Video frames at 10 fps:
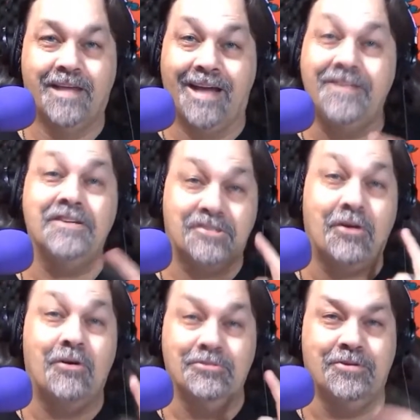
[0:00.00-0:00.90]
I just
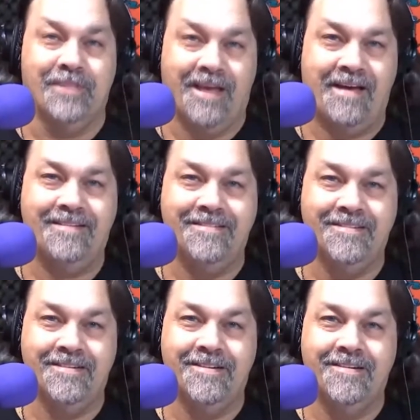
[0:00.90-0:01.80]
told you that.
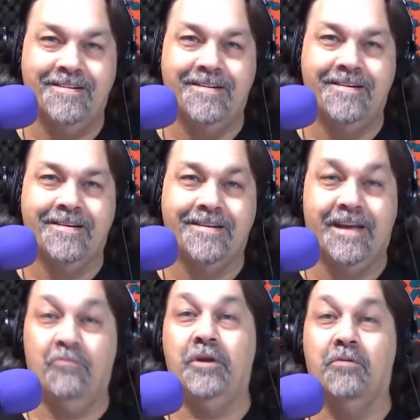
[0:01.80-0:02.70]

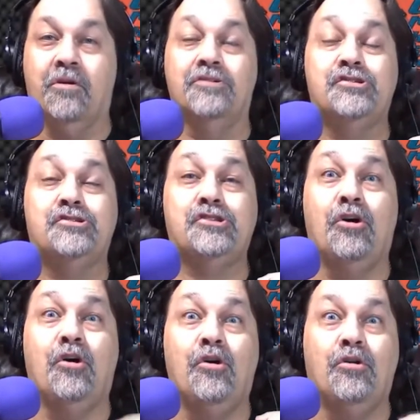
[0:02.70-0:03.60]
And we were
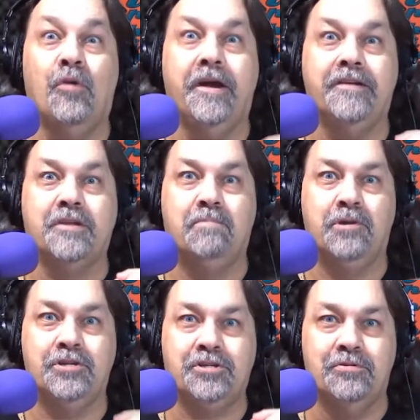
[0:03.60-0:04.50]
so quick to
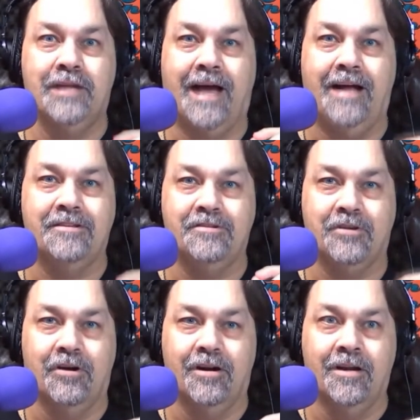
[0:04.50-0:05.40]
push Shula out the
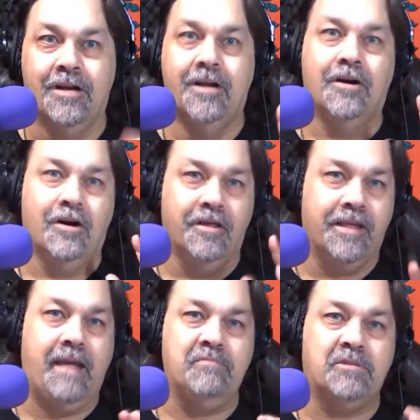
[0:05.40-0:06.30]
door. All oh,
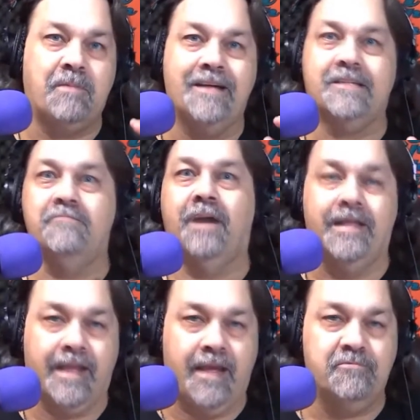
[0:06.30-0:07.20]
the game's passing
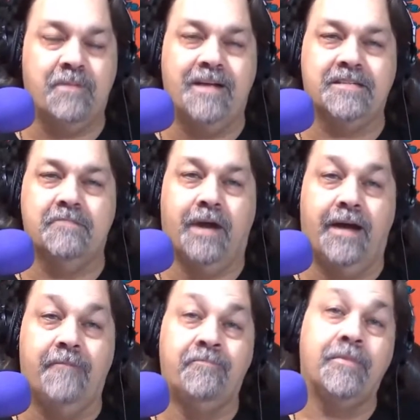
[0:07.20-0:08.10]
by. The game's passing
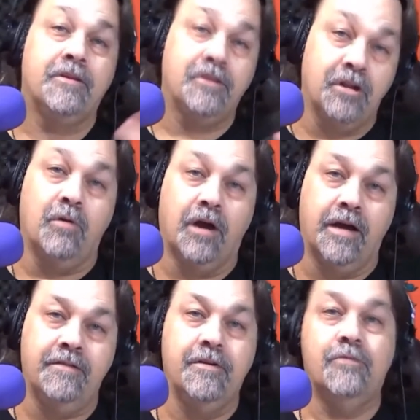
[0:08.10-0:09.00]
by. You know
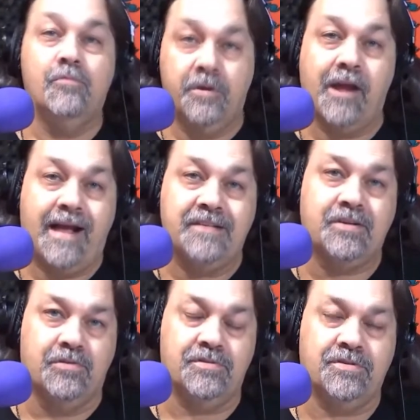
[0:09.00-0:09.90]
what? We were
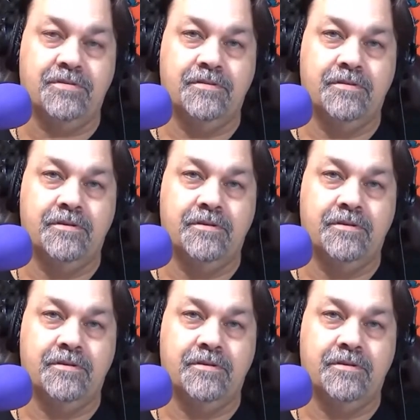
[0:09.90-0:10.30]
assholes.